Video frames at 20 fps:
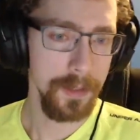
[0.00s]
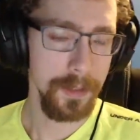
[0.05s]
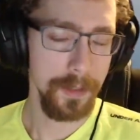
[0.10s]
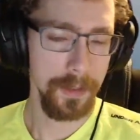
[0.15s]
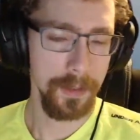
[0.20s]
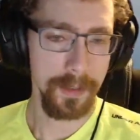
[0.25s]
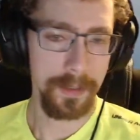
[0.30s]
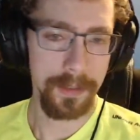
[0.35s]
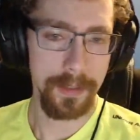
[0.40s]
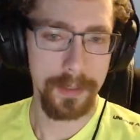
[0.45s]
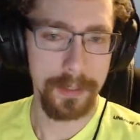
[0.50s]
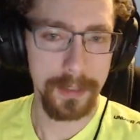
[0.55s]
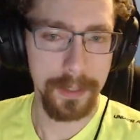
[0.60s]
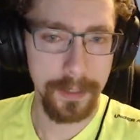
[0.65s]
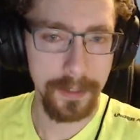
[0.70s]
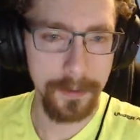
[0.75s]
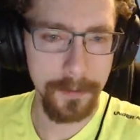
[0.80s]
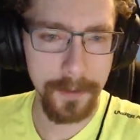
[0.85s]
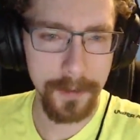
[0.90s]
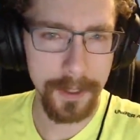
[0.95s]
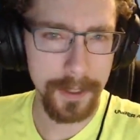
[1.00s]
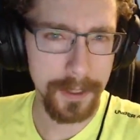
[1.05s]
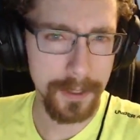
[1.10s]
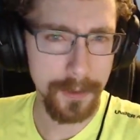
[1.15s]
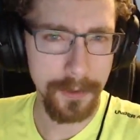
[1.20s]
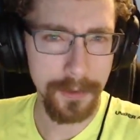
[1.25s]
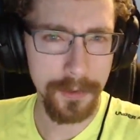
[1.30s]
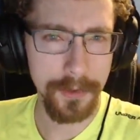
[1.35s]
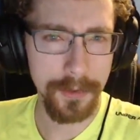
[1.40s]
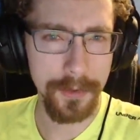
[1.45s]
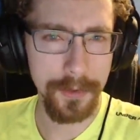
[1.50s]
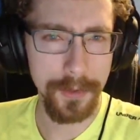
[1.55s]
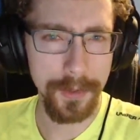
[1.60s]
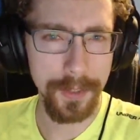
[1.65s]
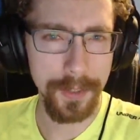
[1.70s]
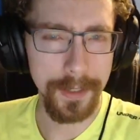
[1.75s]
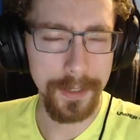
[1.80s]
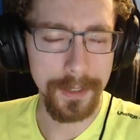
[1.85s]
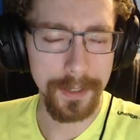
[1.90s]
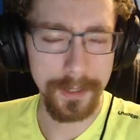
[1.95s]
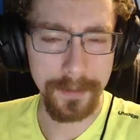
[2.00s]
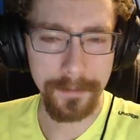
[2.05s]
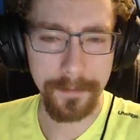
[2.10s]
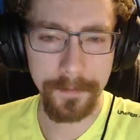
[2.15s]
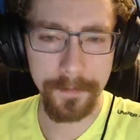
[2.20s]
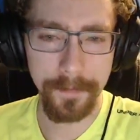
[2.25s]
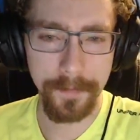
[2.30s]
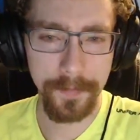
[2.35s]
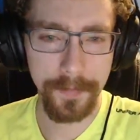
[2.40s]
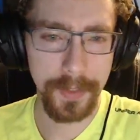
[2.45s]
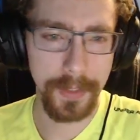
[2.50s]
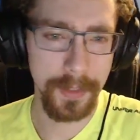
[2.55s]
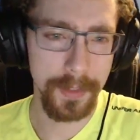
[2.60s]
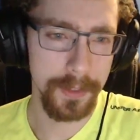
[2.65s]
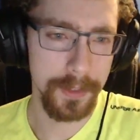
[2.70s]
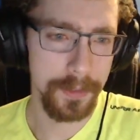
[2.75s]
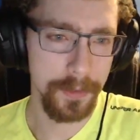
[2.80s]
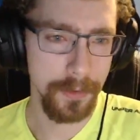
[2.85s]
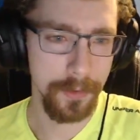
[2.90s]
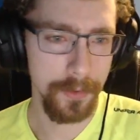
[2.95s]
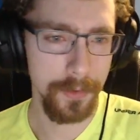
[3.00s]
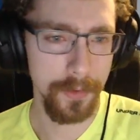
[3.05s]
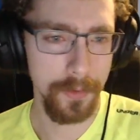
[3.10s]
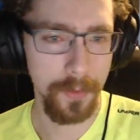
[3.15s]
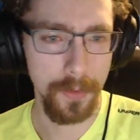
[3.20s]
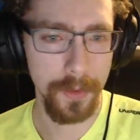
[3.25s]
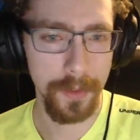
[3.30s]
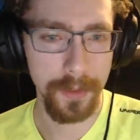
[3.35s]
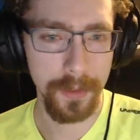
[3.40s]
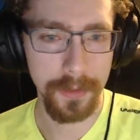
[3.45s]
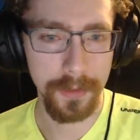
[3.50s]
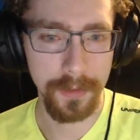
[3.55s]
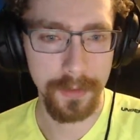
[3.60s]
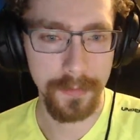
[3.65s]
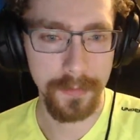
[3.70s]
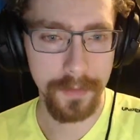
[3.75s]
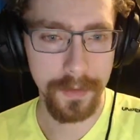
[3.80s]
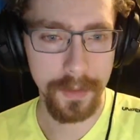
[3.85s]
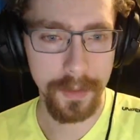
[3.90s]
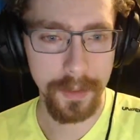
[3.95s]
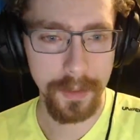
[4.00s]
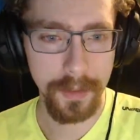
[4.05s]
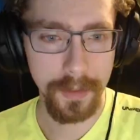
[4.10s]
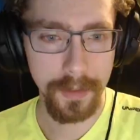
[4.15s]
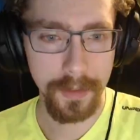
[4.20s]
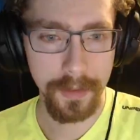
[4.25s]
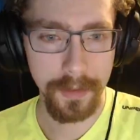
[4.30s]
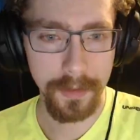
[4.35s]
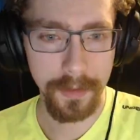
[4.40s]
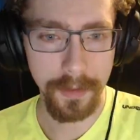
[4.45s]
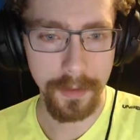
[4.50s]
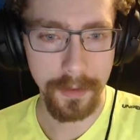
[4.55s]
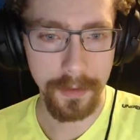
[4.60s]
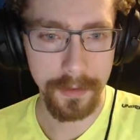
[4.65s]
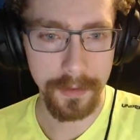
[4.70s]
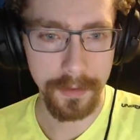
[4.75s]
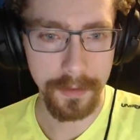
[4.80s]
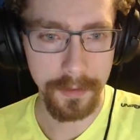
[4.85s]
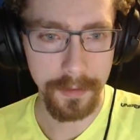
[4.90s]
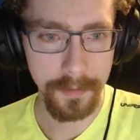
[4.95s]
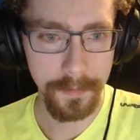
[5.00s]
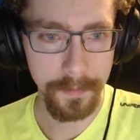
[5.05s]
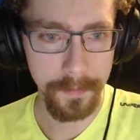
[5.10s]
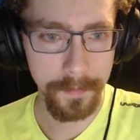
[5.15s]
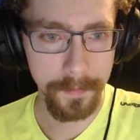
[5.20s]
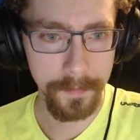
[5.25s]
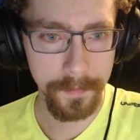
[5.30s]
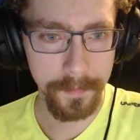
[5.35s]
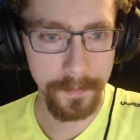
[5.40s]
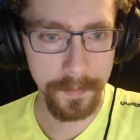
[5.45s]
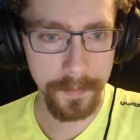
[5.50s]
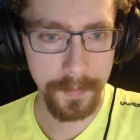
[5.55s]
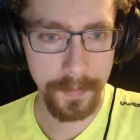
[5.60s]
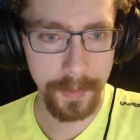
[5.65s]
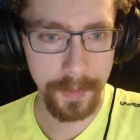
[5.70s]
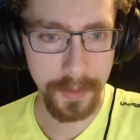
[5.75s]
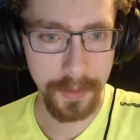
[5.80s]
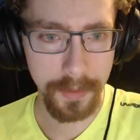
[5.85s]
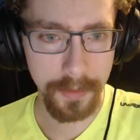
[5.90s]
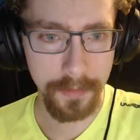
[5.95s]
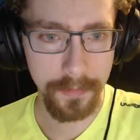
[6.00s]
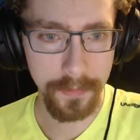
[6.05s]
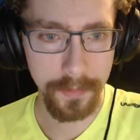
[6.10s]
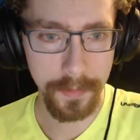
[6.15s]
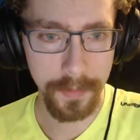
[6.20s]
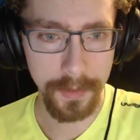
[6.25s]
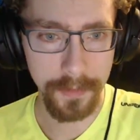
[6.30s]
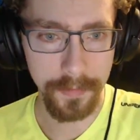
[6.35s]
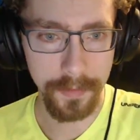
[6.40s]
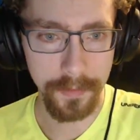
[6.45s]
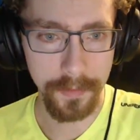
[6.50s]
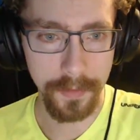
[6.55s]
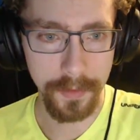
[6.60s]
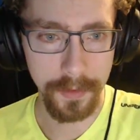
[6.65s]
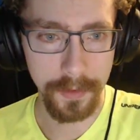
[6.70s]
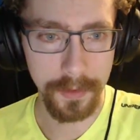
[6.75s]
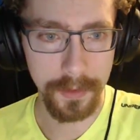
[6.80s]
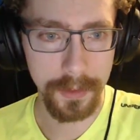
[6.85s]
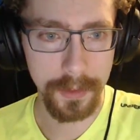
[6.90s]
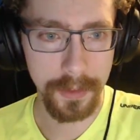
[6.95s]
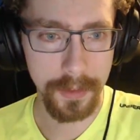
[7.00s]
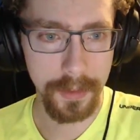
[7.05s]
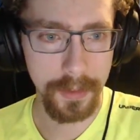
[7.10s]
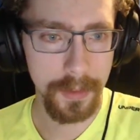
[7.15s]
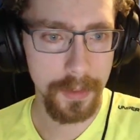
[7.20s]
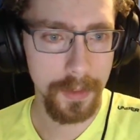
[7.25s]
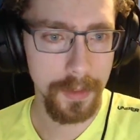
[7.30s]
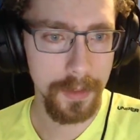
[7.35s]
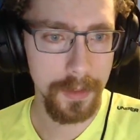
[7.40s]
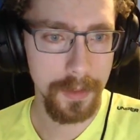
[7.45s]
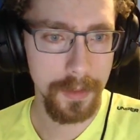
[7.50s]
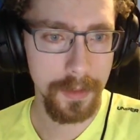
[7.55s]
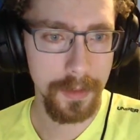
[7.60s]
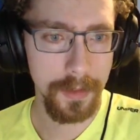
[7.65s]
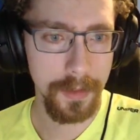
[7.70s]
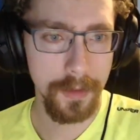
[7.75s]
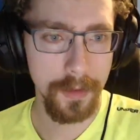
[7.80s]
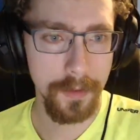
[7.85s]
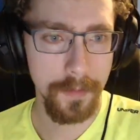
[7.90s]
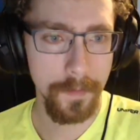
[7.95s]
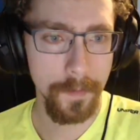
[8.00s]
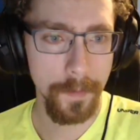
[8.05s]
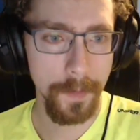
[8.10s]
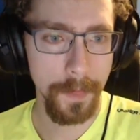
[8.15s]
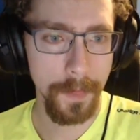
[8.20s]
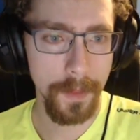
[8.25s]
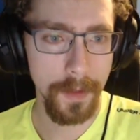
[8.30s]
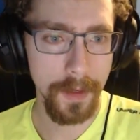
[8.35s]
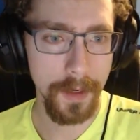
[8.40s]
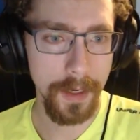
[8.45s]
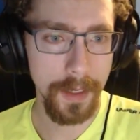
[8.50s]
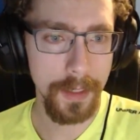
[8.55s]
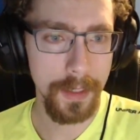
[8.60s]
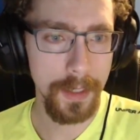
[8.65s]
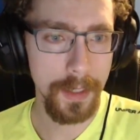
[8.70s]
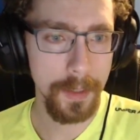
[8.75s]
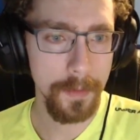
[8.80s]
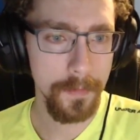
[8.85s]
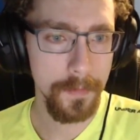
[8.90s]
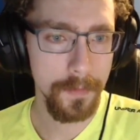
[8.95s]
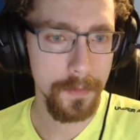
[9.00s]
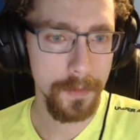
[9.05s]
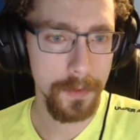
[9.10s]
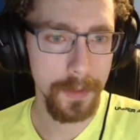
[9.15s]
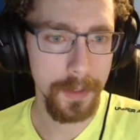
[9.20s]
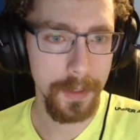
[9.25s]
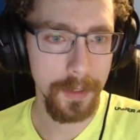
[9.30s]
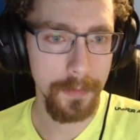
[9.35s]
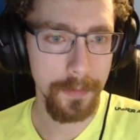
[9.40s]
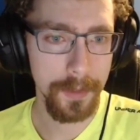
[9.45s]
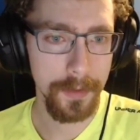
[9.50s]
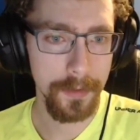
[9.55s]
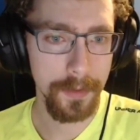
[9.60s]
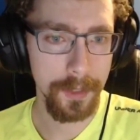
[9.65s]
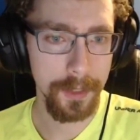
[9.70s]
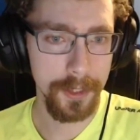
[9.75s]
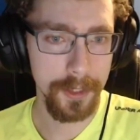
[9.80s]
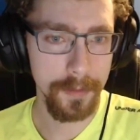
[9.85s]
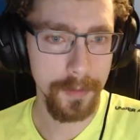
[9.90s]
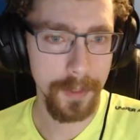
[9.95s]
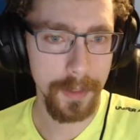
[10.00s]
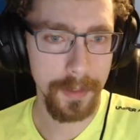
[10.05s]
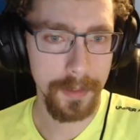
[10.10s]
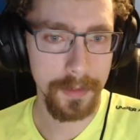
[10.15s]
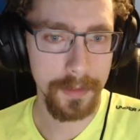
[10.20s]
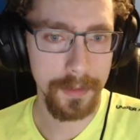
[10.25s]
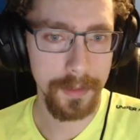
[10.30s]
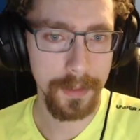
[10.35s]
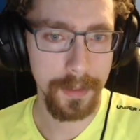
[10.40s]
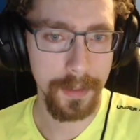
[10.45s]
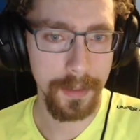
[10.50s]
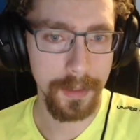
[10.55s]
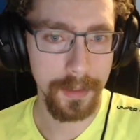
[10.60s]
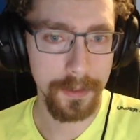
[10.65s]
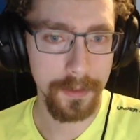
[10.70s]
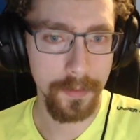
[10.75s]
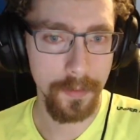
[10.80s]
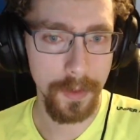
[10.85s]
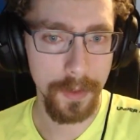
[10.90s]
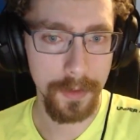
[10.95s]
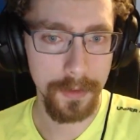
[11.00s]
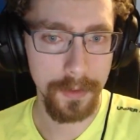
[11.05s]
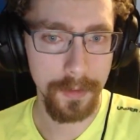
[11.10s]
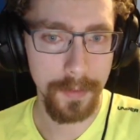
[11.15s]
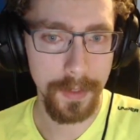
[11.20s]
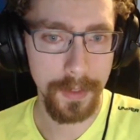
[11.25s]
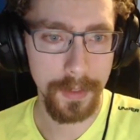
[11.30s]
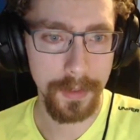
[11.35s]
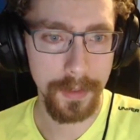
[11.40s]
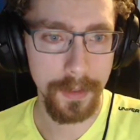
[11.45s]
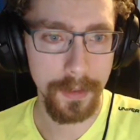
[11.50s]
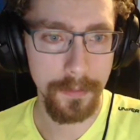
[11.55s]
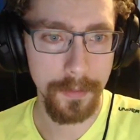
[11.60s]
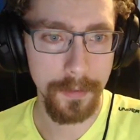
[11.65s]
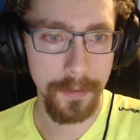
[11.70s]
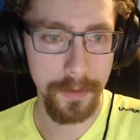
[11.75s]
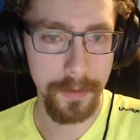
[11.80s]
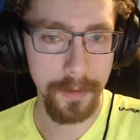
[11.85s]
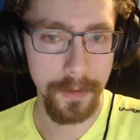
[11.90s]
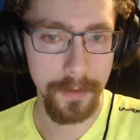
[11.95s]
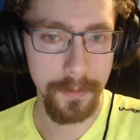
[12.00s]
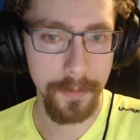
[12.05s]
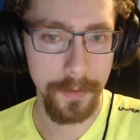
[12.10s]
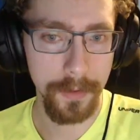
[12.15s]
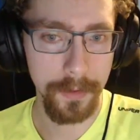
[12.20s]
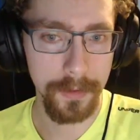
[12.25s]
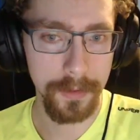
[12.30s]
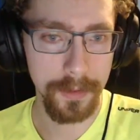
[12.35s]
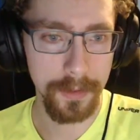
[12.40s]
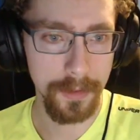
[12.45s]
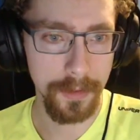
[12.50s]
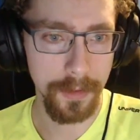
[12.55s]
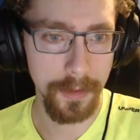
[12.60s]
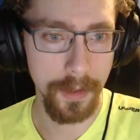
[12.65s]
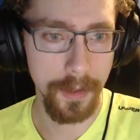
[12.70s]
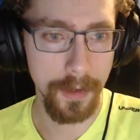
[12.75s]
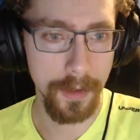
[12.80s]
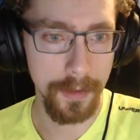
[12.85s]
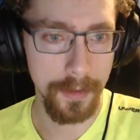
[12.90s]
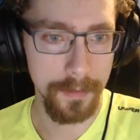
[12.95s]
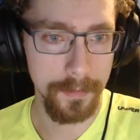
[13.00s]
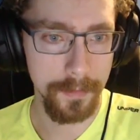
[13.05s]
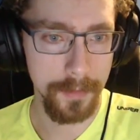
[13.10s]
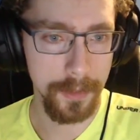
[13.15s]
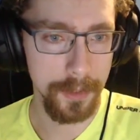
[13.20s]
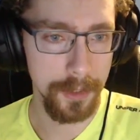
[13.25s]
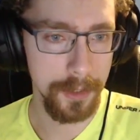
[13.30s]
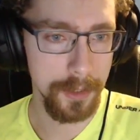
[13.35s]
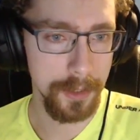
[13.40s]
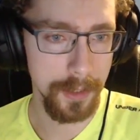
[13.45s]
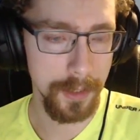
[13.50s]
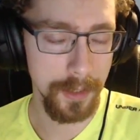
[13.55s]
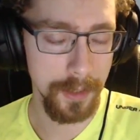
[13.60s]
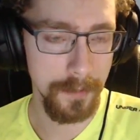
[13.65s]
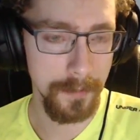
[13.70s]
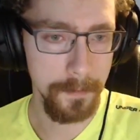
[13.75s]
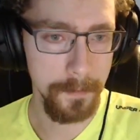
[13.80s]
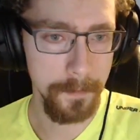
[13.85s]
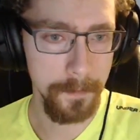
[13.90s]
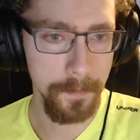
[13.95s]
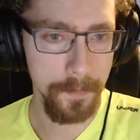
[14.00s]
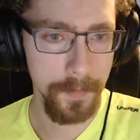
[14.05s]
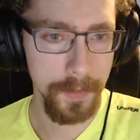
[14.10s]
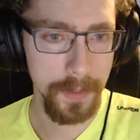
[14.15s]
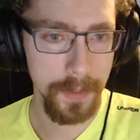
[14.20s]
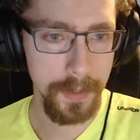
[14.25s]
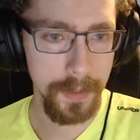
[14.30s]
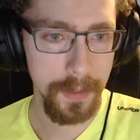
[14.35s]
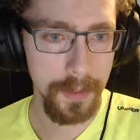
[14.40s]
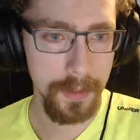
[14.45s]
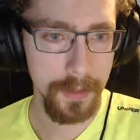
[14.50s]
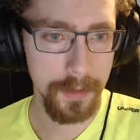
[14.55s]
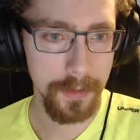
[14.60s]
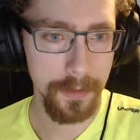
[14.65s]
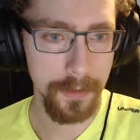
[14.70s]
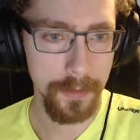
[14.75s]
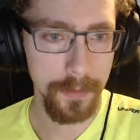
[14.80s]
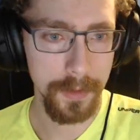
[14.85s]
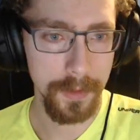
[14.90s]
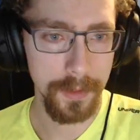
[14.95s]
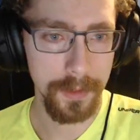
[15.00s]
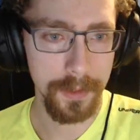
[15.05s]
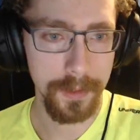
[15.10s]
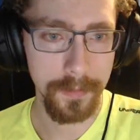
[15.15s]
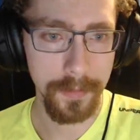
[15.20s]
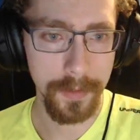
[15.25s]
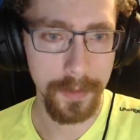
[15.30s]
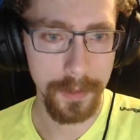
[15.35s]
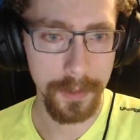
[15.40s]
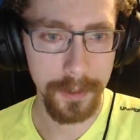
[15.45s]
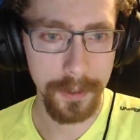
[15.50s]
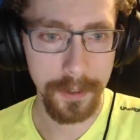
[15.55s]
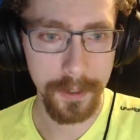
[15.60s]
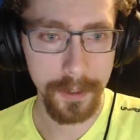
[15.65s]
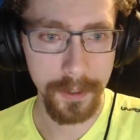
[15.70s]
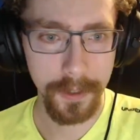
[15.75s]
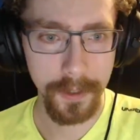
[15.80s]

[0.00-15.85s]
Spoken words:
Alright, let's go through these. Let's go through the words of the article from different folks. I am for an immigration policy that's welcoming and upholds the law, Bush said. Globalist Bush.